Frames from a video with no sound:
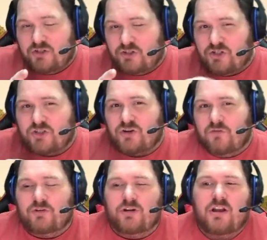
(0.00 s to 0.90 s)
just
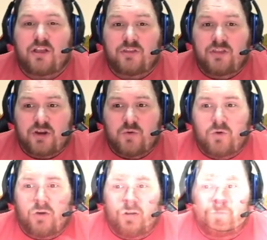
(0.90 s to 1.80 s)
over the
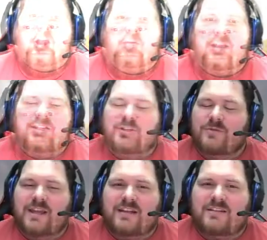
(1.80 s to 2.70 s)
corner. Alright, so
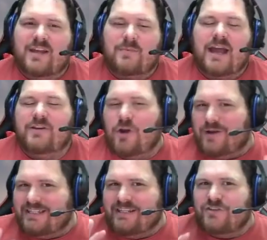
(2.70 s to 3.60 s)
next up, I know
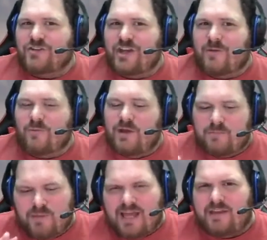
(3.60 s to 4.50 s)
I said Shamway,
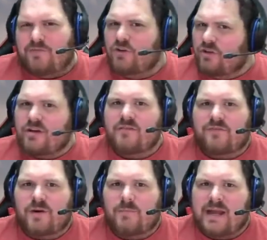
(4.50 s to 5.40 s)
but if you're looking
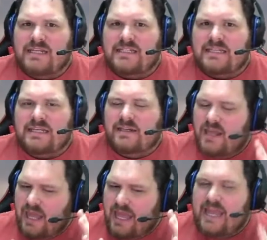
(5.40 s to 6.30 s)
for a bite to eat
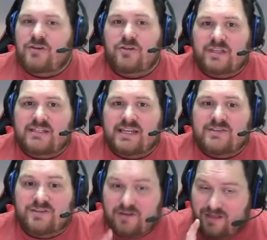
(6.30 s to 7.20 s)
and you're in the
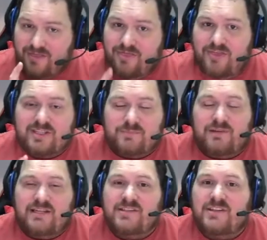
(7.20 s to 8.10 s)
desert, this
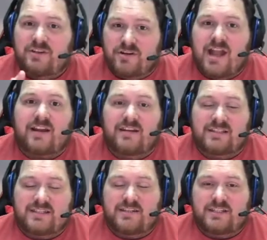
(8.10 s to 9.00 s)
place you're not going
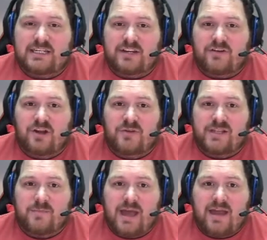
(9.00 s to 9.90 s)
to stick your nose
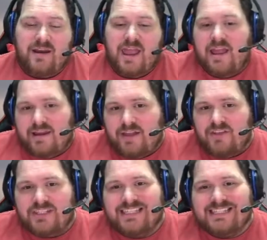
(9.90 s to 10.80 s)
up at. Now,
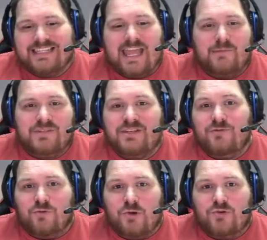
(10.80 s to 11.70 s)
this is Campbell
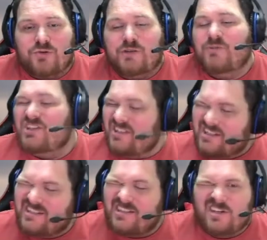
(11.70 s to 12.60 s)
Grocery, which is
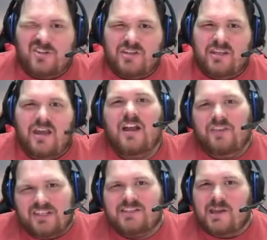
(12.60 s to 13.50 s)
essentially
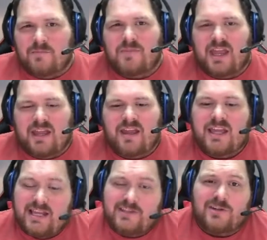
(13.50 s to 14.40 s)
the same thing.
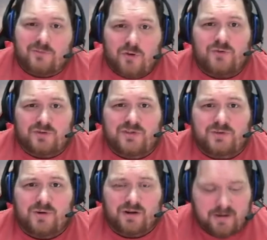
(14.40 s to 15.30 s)
It's a grocery
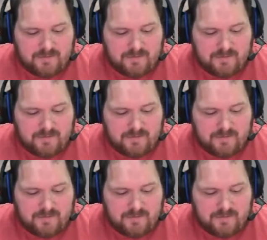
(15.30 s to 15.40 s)
store.